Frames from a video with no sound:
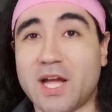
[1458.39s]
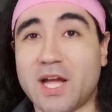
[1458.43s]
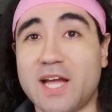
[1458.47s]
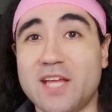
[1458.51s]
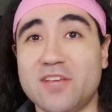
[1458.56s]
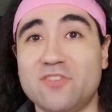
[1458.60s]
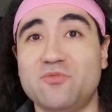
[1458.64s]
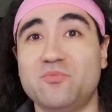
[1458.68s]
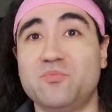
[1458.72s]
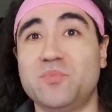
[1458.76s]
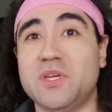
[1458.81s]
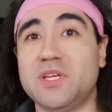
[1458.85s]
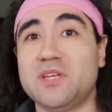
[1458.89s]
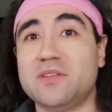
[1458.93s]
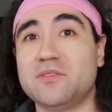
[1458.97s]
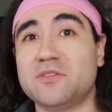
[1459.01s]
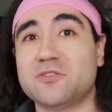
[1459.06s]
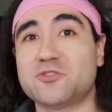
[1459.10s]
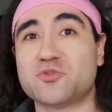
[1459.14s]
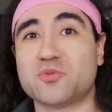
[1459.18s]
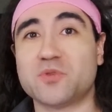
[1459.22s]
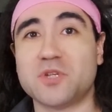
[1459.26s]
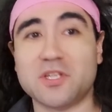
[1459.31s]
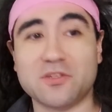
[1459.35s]
I've
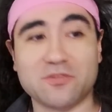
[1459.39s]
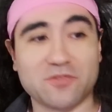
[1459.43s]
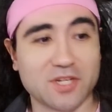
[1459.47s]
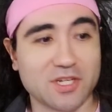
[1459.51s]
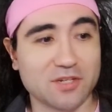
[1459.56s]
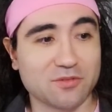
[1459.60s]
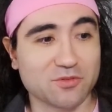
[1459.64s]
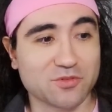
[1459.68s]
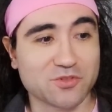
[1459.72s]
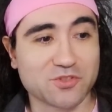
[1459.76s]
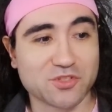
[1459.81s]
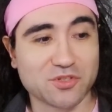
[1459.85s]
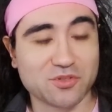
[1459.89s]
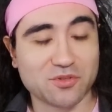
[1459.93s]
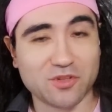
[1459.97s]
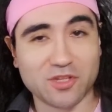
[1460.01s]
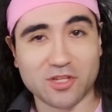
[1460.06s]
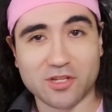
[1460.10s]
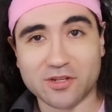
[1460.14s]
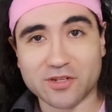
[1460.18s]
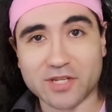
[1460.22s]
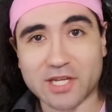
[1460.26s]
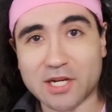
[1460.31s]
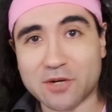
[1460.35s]
beaten the 25 or so
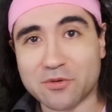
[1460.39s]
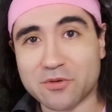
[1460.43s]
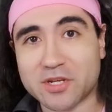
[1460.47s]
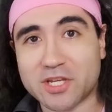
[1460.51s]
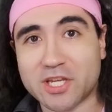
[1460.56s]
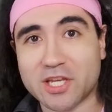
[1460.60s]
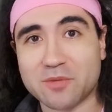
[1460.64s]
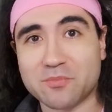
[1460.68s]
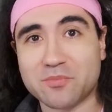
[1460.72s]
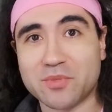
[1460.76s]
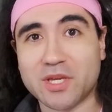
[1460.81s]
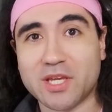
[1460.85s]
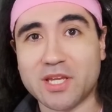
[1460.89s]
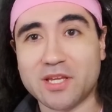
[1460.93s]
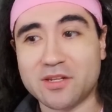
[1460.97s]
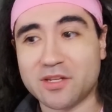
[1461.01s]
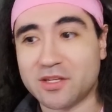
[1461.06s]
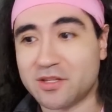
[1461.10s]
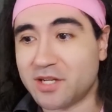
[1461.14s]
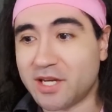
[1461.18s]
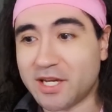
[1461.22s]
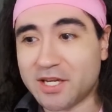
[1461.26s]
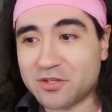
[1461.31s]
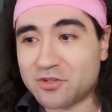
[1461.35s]
long hour
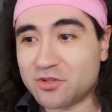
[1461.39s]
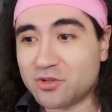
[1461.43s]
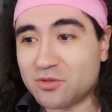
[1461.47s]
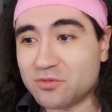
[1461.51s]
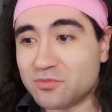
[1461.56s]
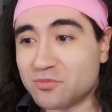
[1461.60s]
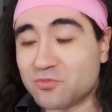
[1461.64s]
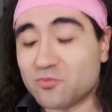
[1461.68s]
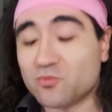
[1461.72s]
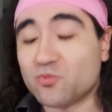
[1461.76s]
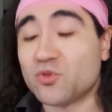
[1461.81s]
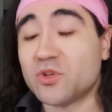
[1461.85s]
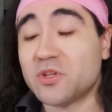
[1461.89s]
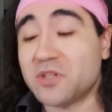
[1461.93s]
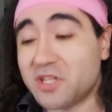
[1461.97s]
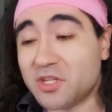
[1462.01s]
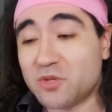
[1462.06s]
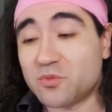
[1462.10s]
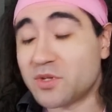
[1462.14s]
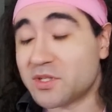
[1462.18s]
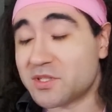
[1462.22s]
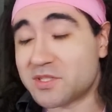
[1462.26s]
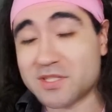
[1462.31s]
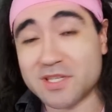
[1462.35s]
campaign and I don't
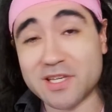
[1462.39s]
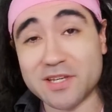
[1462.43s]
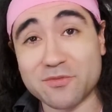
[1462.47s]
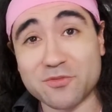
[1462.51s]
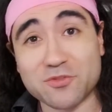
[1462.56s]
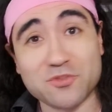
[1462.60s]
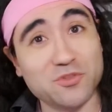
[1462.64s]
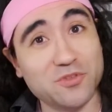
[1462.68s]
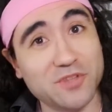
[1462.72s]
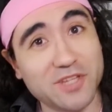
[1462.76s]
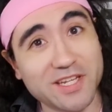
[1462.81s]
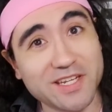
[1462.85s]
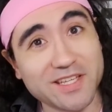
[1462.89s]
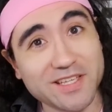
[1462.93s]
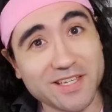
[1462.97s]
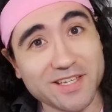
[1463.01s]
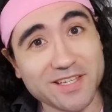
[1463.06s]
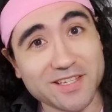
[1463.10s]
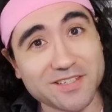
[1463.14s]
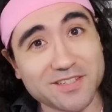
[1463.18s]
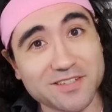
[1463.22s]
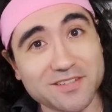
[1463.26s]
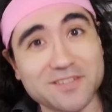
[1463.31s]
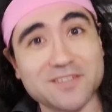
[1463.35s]
really want to ever do that
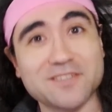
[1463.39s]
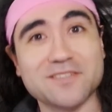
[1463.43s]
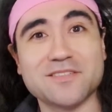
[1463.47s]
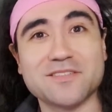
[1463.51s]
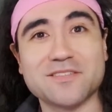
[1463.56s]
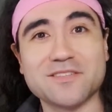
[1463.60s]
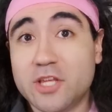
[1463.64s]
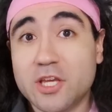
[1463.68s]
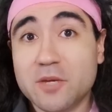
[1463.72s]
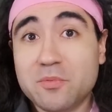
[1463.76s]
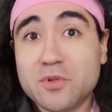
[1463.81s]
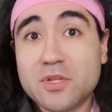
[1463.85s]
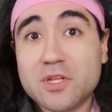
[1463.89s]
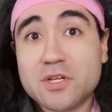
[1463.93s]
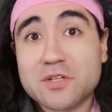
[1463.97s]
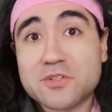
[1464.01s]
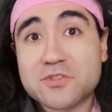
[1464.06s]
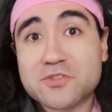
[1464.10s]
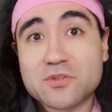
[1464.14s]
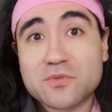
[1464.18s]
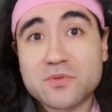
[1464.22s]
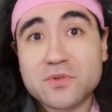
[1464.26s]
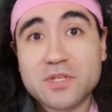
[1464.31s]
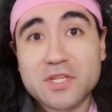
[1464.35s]
again. The
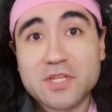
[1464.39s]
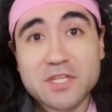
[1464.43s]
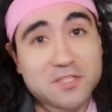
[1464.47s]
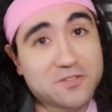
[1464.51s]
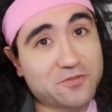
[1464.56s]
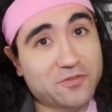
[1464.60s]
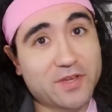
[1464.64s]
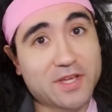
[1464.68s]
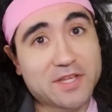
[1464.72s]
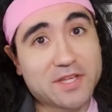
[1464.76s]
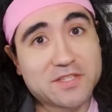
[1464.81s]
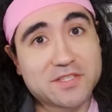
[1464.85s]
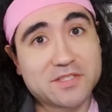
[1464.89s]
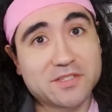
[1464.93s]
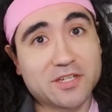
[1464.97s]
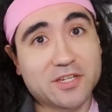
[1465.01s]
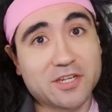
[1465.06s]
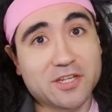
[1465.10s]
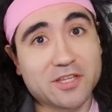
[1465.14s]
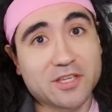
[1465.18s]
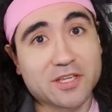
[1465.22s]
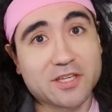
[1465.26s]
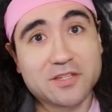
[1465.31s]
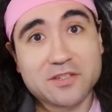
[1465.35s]
epilogue story is
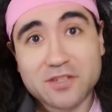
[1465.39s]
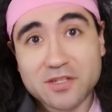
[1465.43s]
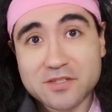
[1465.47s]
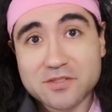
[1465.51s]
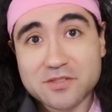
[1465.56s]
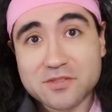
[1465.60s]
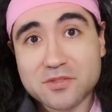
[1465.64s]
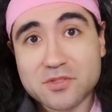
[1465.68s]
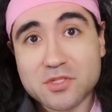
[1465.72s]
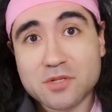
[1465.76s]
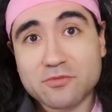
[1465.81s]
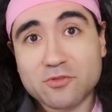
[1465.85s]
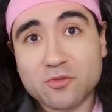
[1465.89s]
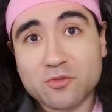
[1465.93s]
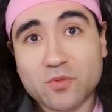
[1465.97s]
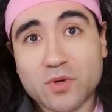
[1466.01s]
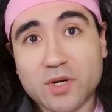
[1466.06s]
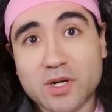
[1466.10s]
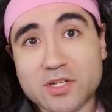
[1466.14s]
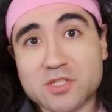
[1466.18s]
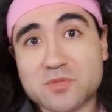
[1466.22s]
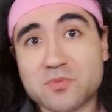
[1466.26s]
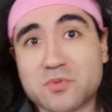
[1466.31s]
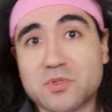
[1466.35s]
fascinating and does deserve a
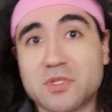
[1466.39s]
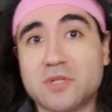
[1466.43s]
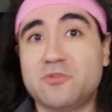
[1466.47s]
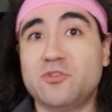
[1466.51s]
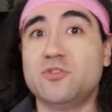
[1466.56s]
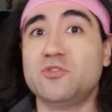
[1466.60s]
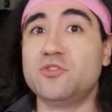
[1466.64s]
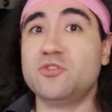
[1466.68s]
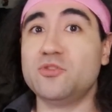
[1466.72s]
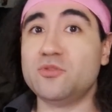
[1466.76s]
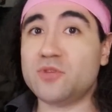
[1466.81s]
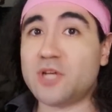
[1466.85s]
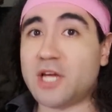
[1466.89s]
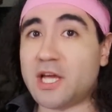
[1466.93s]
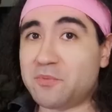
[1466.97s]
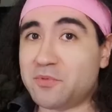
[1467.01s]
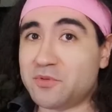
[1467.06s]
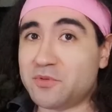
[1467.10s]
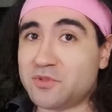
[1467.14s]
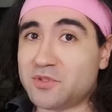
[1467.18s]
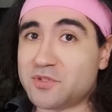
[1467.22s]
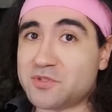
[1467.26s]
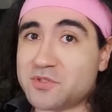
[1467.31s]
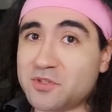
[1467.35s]
watch, but if you do
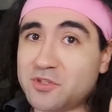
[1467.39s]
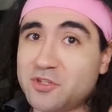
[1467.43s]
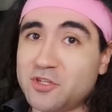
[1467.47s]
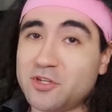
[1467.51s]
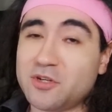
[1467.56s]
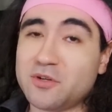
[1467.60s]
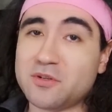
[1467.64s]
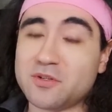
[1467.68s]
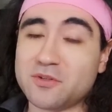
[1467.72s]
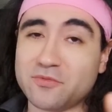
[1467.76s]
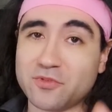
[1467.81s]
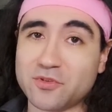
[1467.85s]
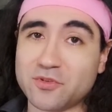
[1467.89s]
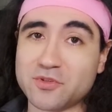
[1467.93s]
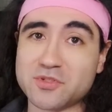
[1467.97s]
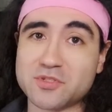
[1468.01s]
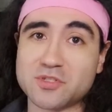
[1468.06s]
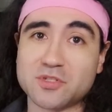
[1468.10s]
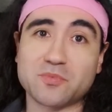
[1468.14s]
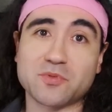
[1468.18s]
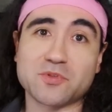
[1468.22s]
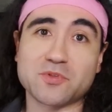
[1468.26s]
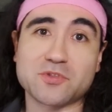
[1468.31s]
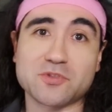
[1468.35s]
happen to secure a
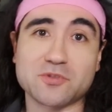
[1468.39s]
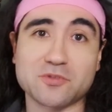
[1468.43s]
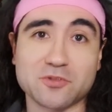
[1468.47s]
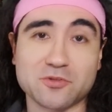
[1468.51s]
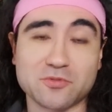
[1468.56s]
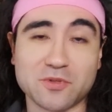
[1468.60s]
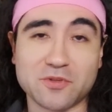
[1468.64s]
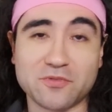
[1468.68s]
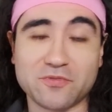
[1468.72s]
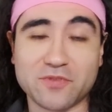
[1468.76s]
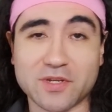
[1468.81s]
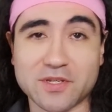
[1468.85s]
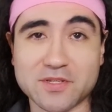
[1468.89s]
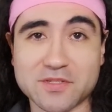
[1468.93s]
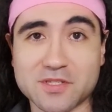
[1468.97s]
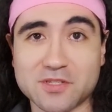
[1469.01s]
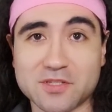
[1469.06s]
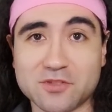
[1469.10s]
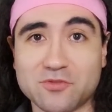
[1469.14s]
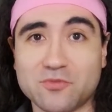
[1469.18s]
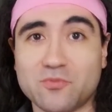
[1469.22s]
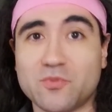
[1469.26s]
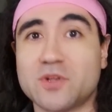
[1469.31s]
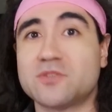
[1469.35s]
version of Persona 3
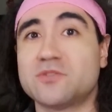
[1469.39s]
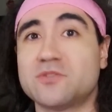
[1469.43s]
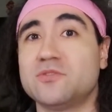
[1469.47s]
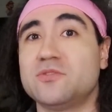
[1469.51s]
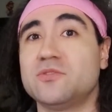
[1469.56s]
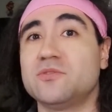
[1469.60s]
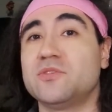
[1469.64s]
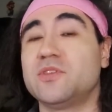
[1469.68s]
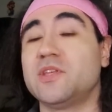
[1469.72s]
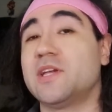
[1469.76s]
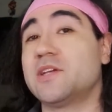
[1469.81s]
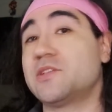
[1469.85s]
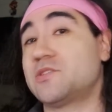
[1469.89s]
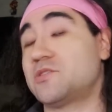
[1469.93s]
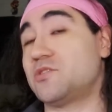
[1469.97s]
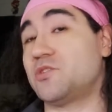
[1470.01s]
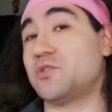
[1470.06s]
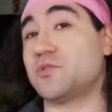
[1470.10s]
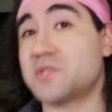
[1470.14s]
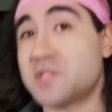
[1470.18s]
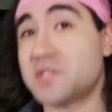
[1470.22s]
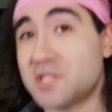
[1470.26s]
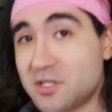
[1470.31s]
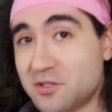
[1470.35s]
FES and want to do the
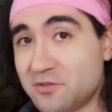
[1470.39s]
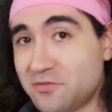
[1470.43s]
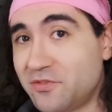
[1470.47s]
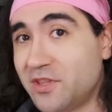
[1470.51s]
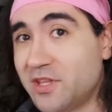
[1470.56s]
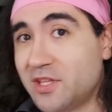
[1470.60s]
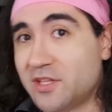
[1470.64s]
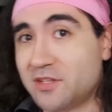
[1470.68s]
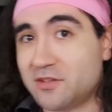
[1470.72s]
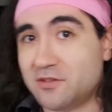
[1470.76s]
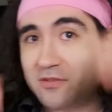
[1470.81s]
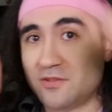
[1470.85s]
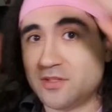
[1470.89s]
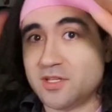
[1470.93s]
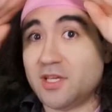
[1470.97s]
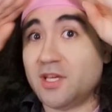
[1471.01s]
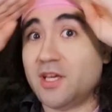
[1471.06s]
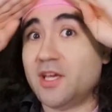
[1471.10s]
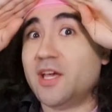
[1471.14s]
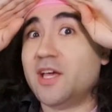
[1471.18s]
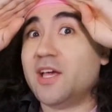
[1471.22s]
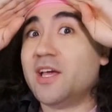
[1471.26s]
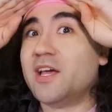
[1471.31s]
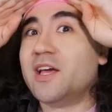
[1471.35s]
answer yourself, then
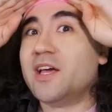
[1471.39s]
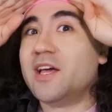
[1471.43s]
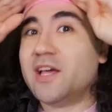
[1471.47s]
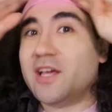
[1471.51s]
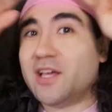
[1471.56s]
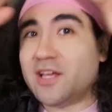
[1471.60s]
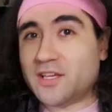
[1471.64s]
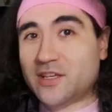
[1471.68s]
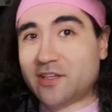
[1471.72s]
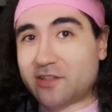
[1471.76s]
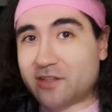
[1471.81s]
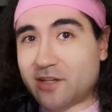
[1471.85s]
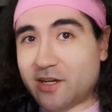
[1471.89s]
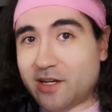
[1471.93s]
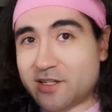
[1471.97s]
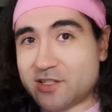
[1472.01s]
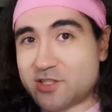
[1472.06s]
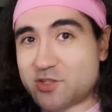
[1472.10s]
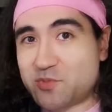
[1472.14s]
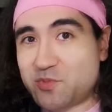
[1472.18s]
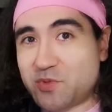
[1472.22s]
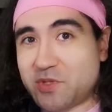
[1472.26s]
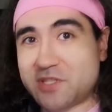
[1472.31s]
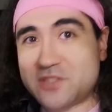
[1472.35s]

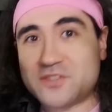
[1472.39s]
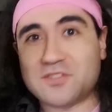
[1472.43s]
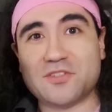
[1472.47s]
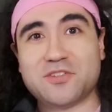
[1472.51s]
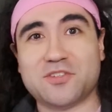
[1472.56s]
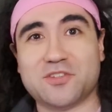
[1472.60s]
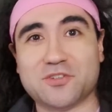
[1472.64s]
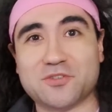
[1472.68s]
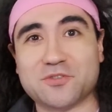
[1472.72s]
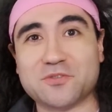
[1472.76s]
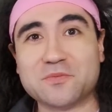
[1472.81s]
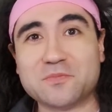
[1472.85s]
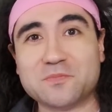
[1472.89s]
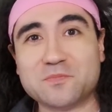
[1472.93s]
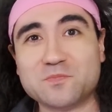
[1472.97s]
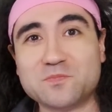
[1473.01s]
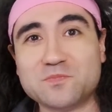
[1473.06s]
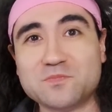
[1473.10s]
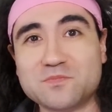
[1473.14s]
Godspeed to you.